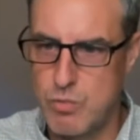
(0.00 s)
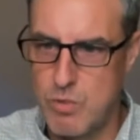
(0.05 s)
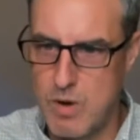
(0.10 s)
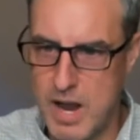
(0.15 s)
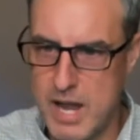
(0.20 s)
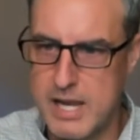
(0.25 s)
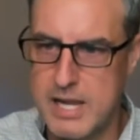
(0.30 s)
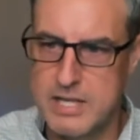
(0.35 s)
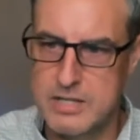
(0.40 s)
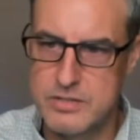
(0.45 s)

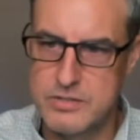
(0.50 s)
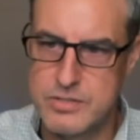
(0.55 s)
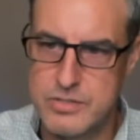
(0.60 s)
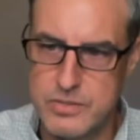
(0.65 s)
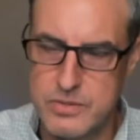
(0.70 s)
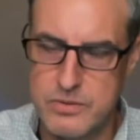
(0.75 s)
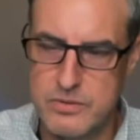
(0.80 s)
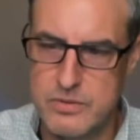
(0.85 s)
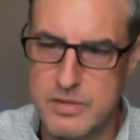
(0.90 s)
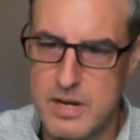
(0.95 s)
right
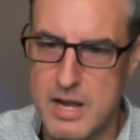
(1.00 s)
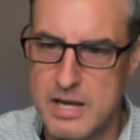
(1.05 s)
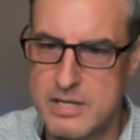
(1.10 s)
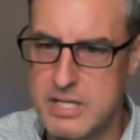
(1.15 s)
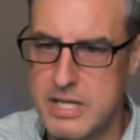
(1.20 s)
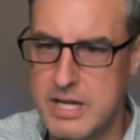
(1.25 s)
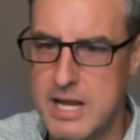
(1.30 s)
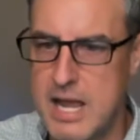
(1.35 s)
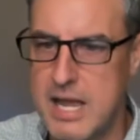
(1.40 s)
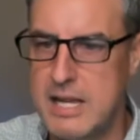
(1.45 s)
into the
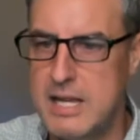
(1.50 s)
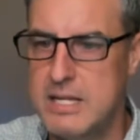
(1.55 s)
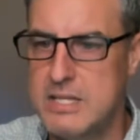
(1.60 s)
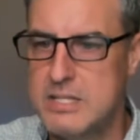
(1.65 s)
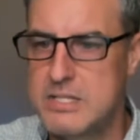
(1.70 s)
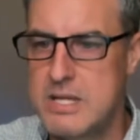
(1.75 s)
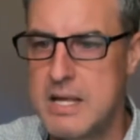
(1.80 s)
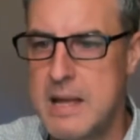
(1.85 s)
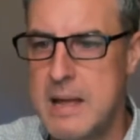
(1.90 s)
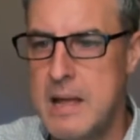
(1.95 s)

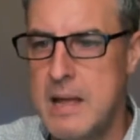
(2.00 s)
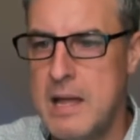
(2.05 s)
1980s